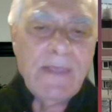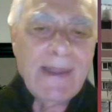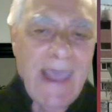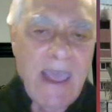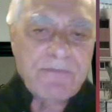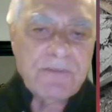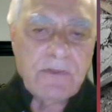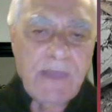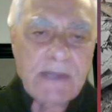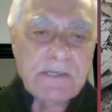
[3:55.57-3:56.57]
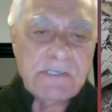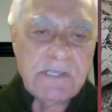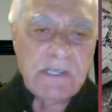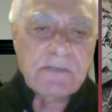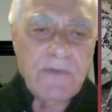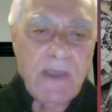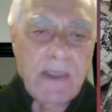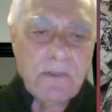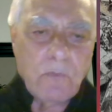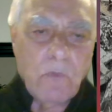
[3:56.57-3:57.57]
that after that
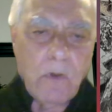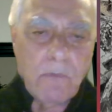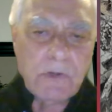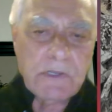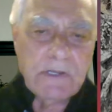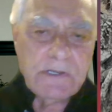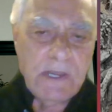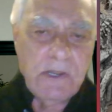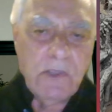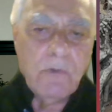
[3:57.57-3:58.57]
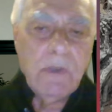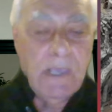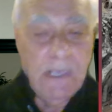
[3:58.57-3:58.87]
ceasefire, the war would continue,